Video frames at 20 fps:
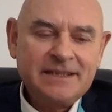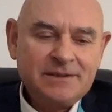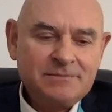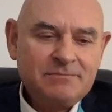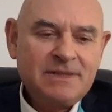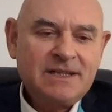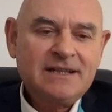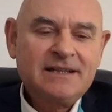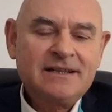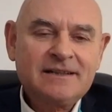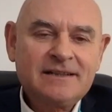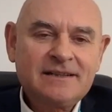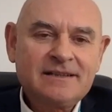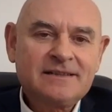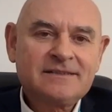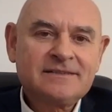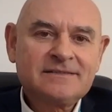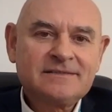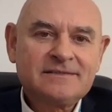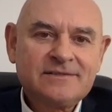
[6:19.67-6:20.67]
Denmark,
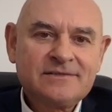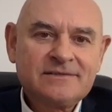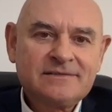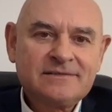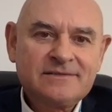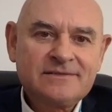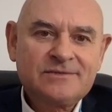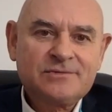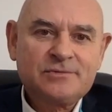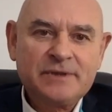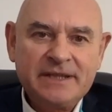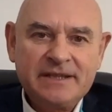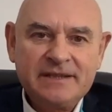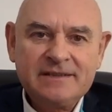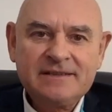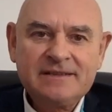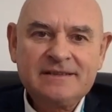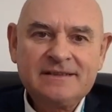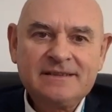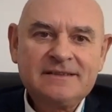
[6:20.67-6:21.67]

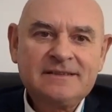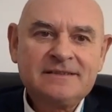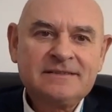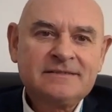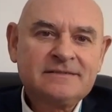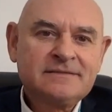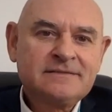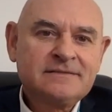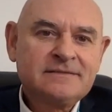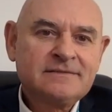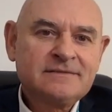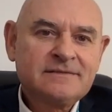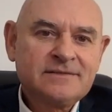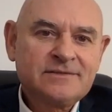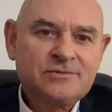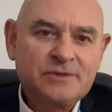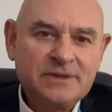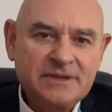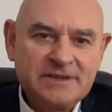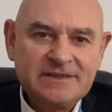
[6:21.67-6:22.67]
Sweden,
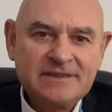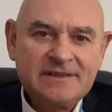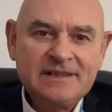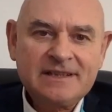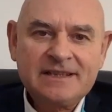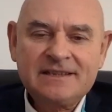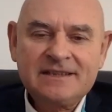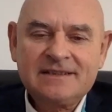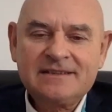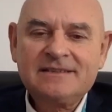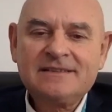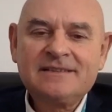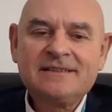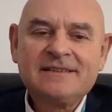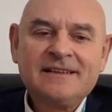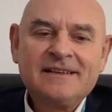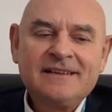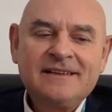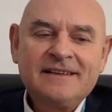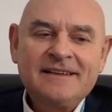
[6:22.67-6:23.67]
Switzerland.
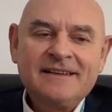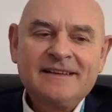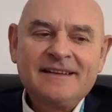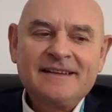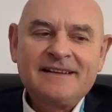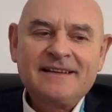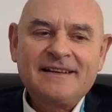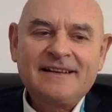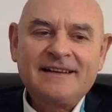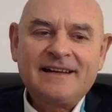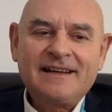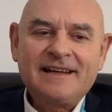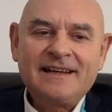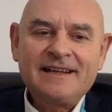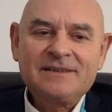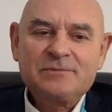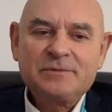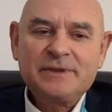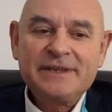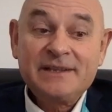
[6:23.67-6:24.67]

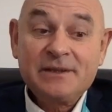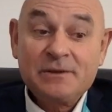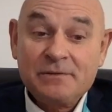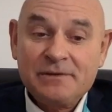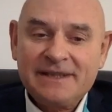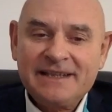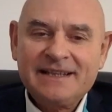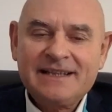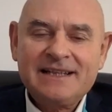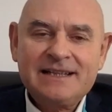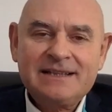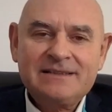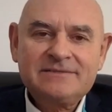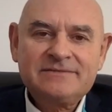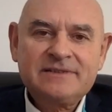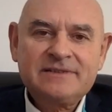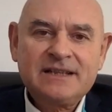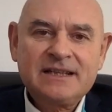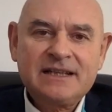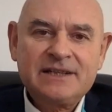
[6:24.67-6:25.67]
And we only
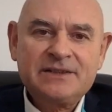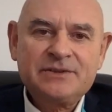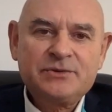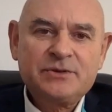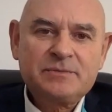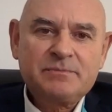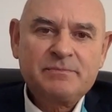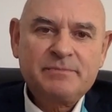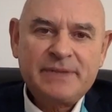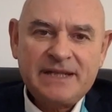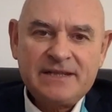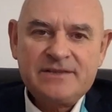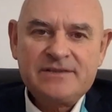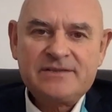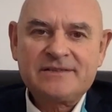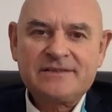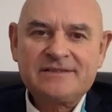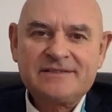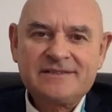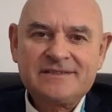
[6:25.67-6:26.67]
have 100
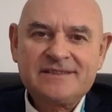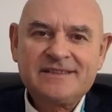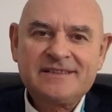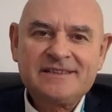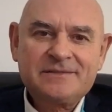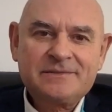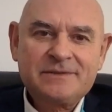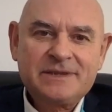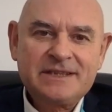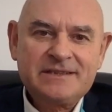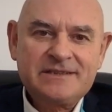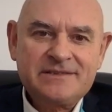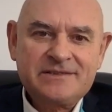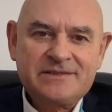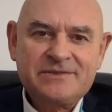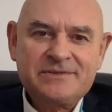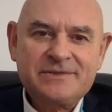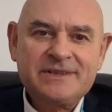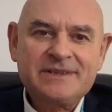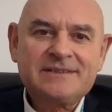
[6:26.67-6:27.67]
patients in the
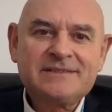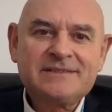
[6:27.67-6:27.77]
registry.